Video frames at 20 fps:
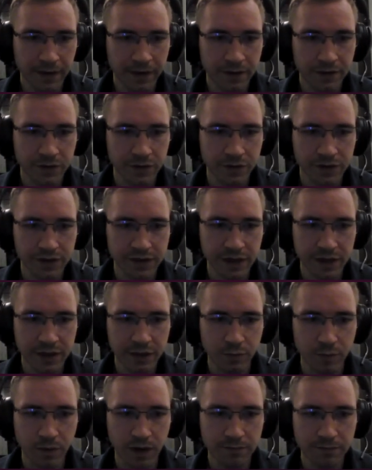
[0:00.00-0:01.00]
So it
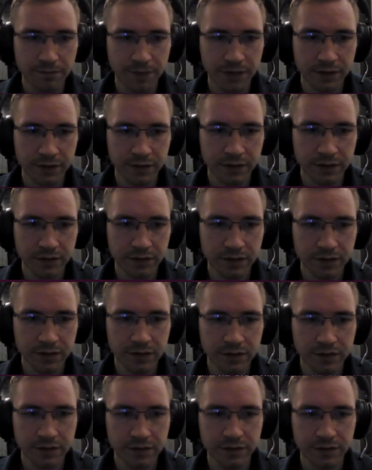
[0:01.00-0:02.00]
sent 1 million
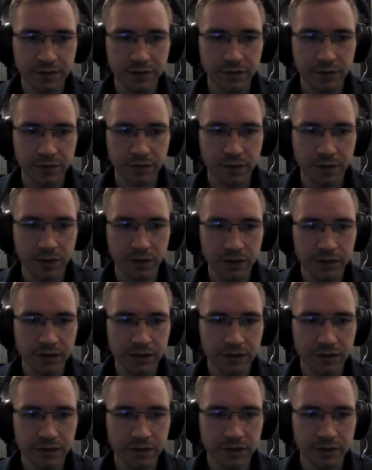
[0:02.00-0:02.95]
to wallet.